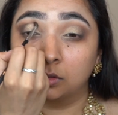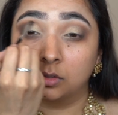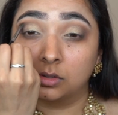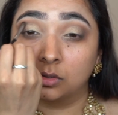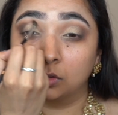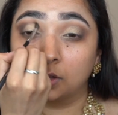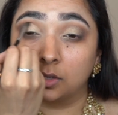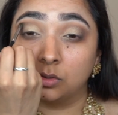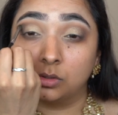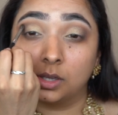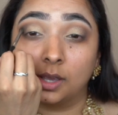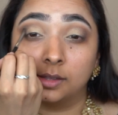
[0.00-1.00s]
so that
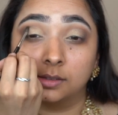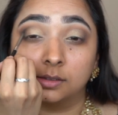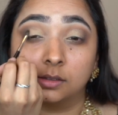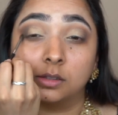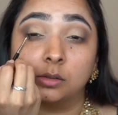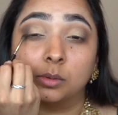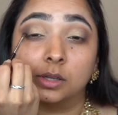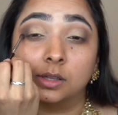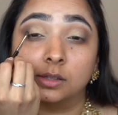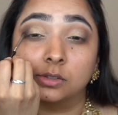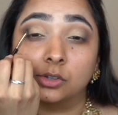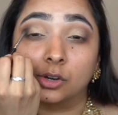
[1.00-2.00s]
you can't see where
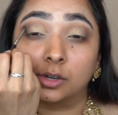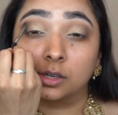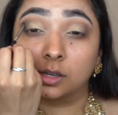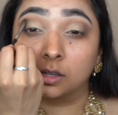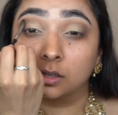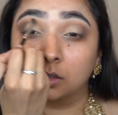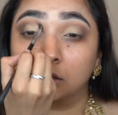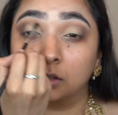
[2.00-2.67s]
they start and end.